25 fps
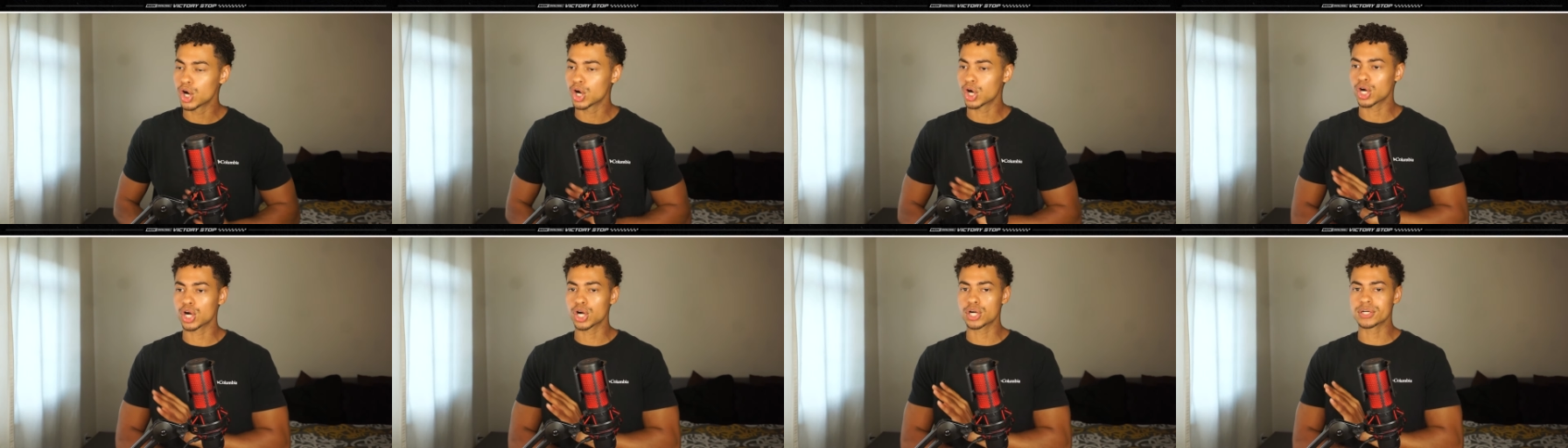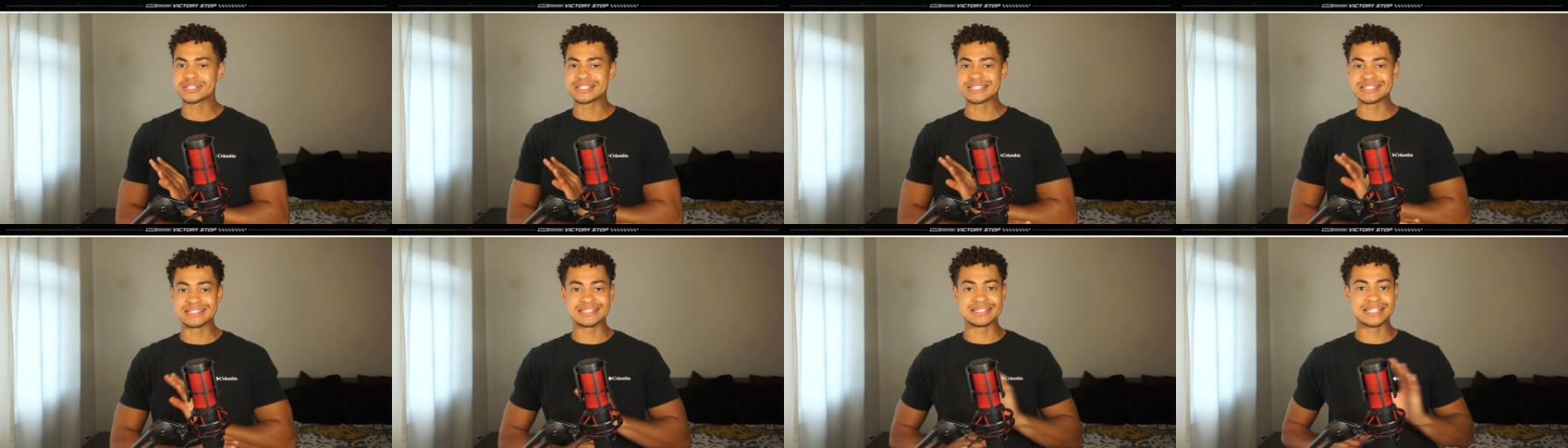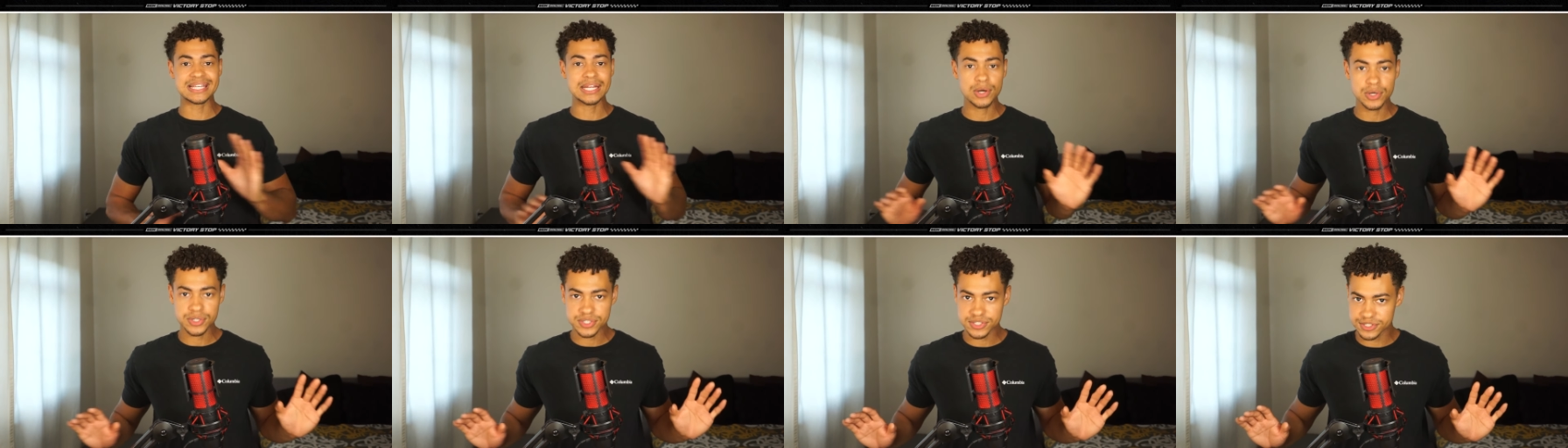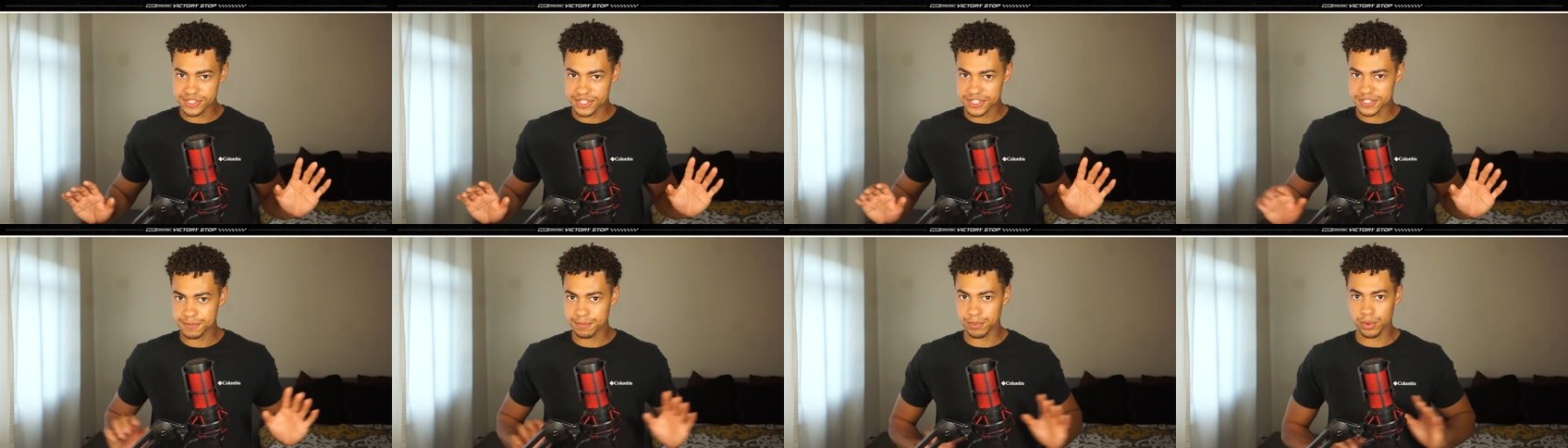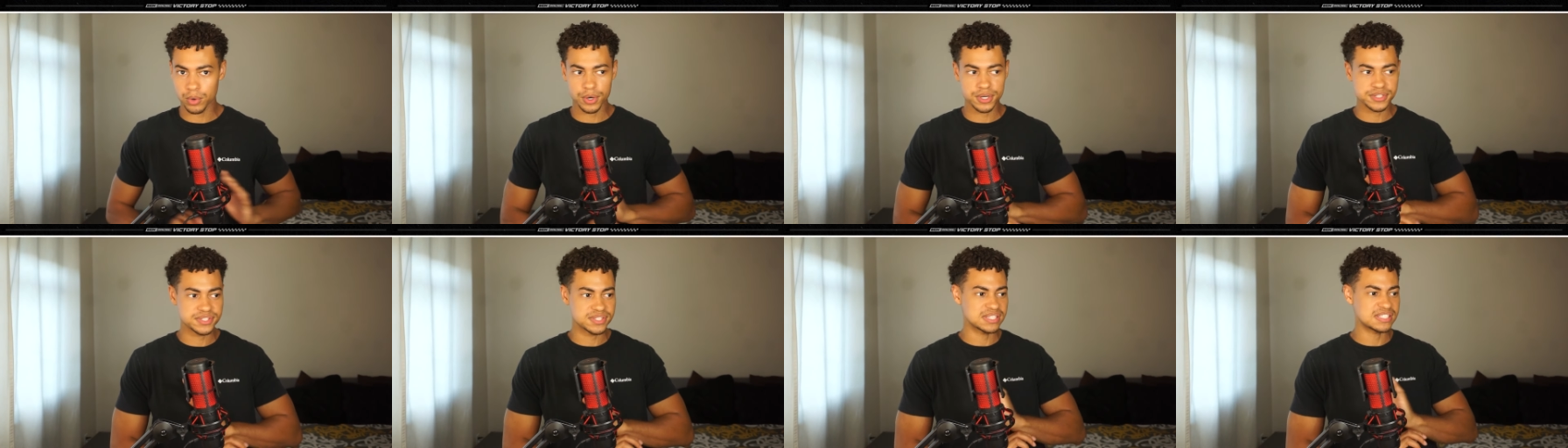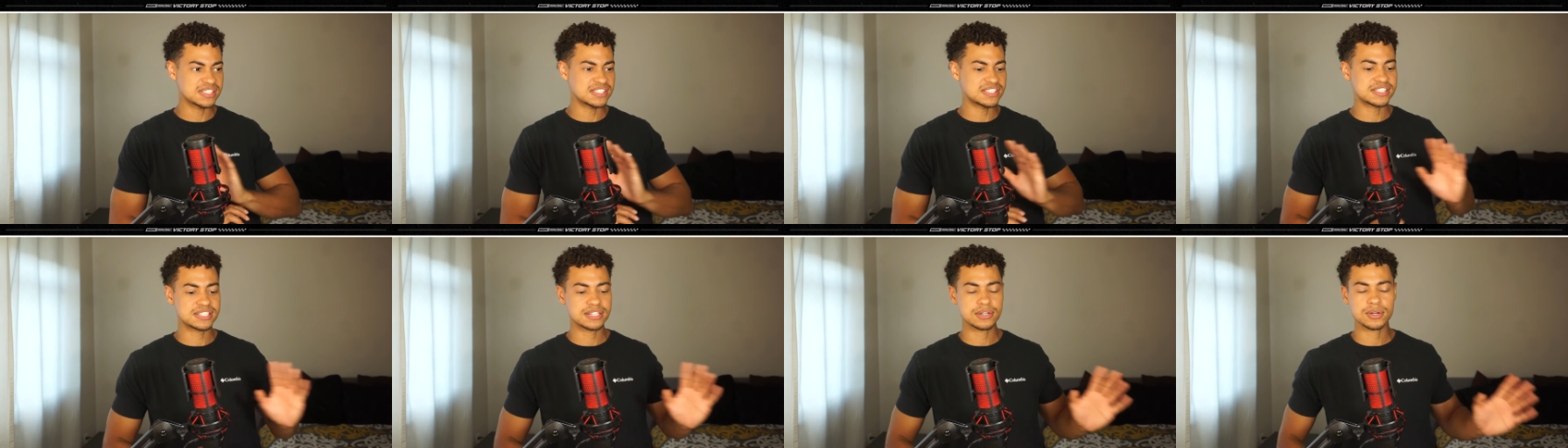earned zero stage points,
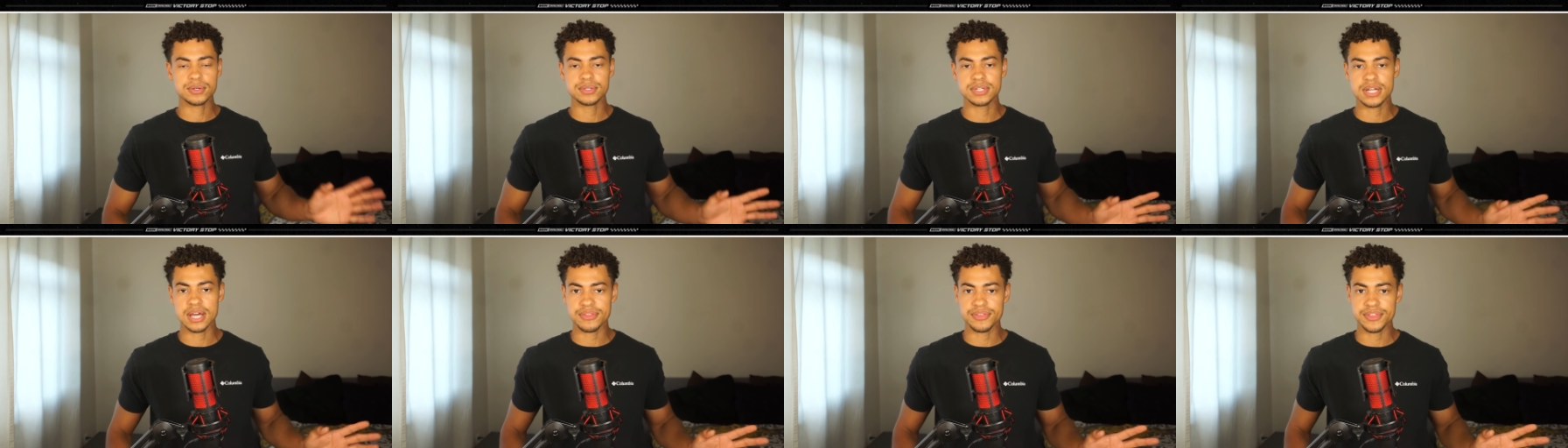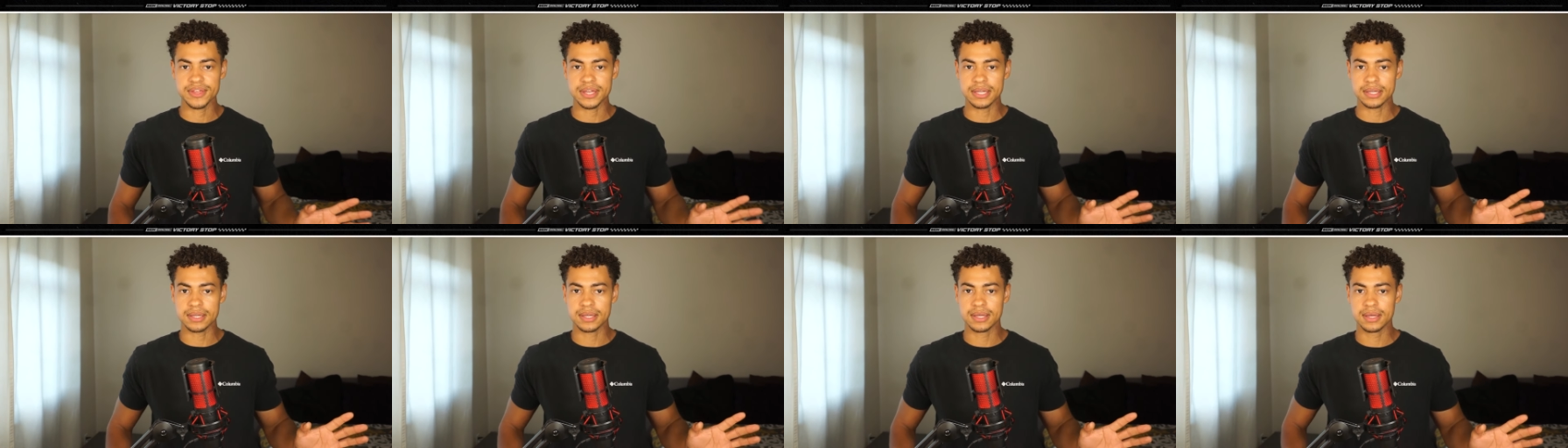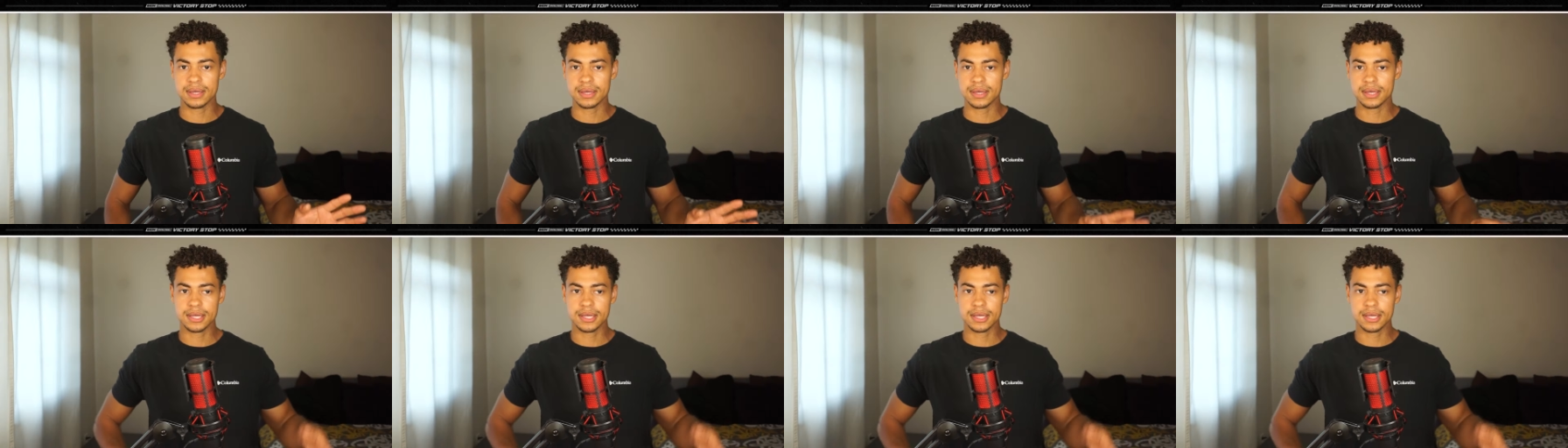zero nothing,